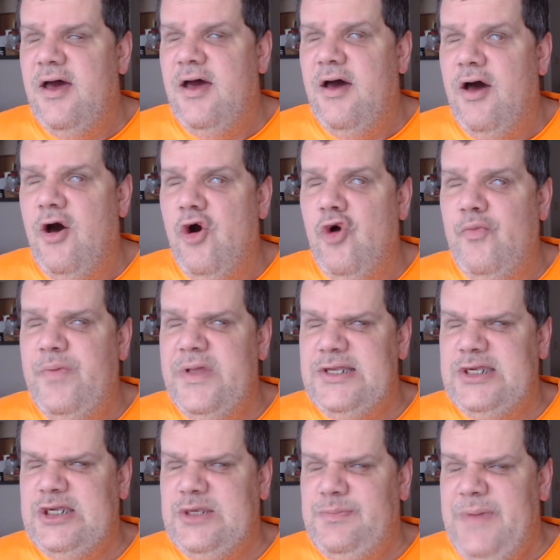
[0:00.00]
open
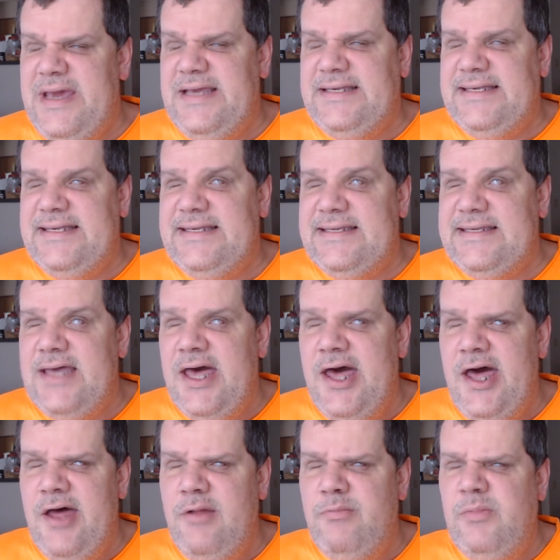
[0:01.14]
spaces
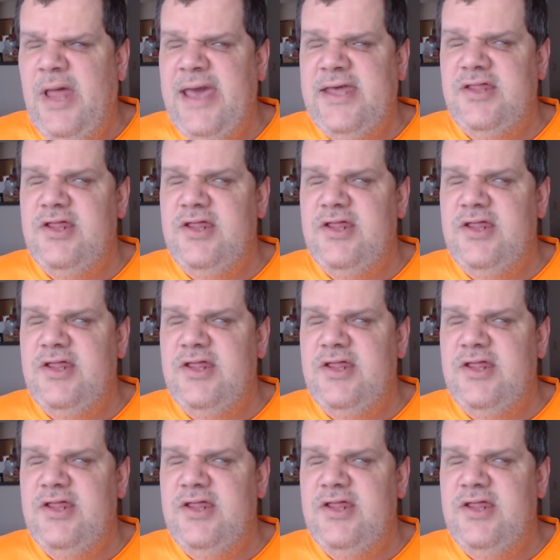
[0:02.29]
like